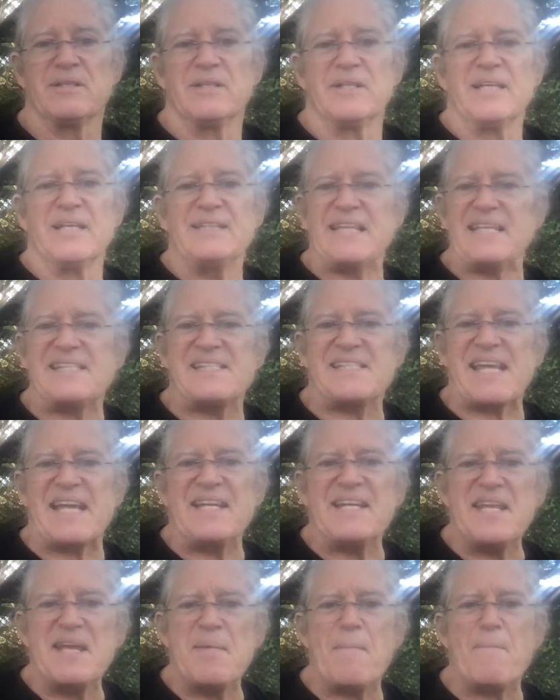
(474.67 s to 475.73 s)
They
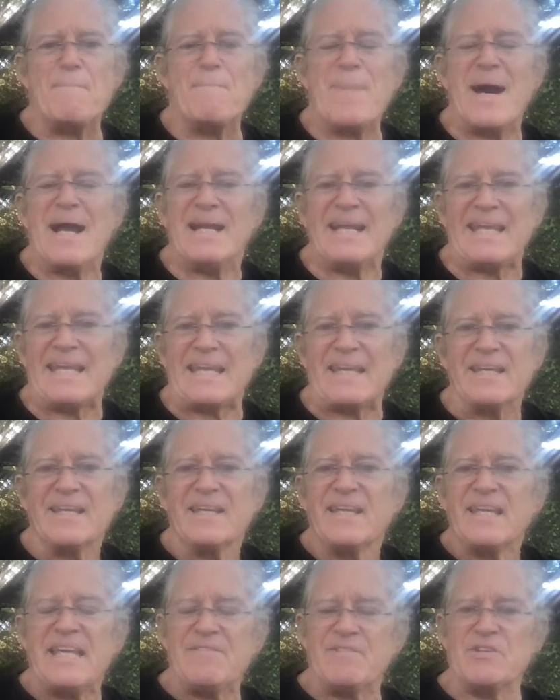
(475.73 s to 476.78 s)
send him money,
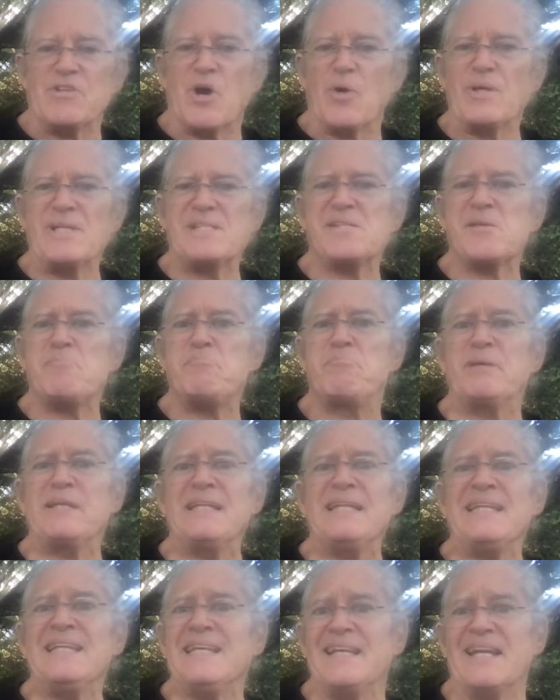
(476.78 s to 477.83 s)
even though he's a
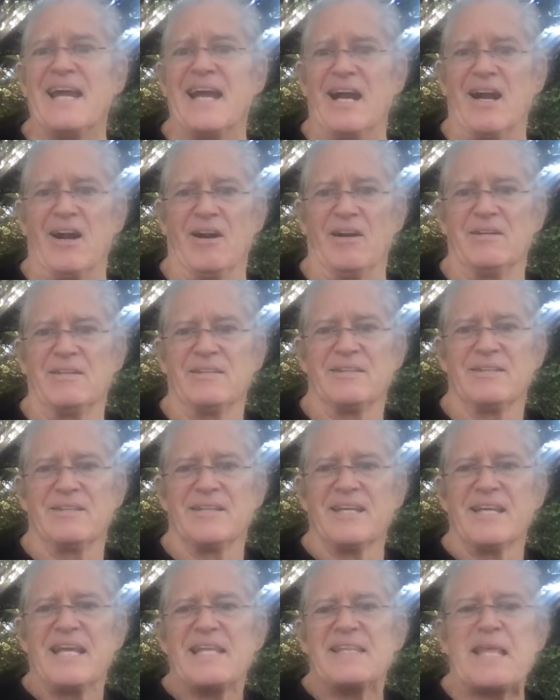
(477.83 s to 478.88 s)
billionaire.
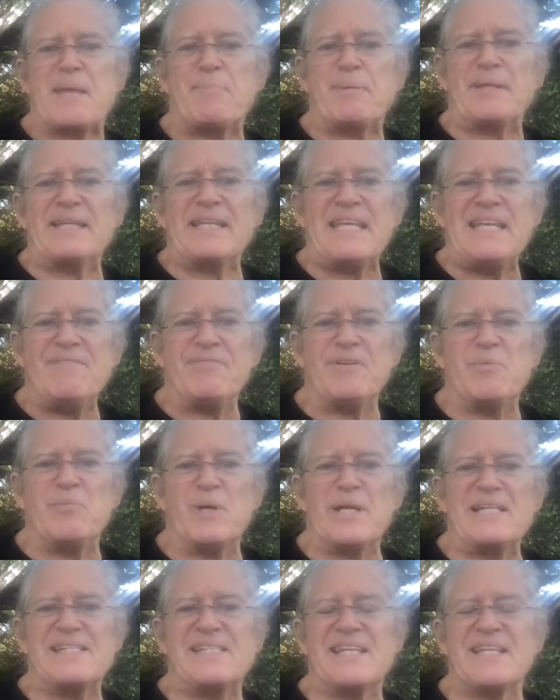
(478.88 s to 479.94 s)
They believe him
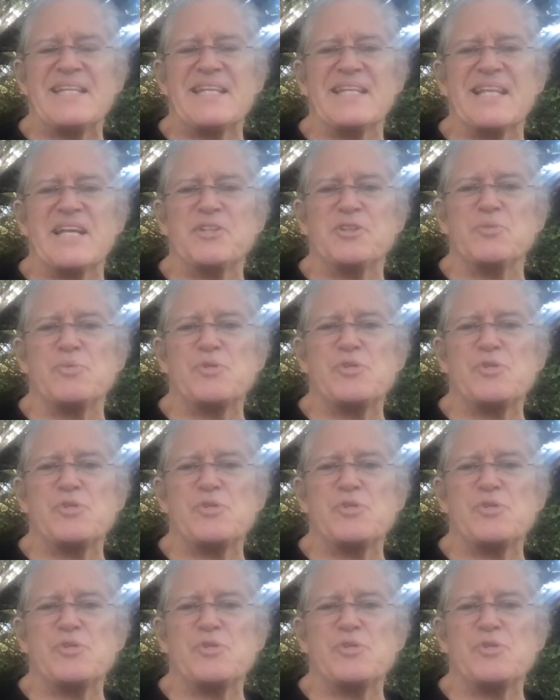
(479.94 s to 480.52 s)
when he said the election was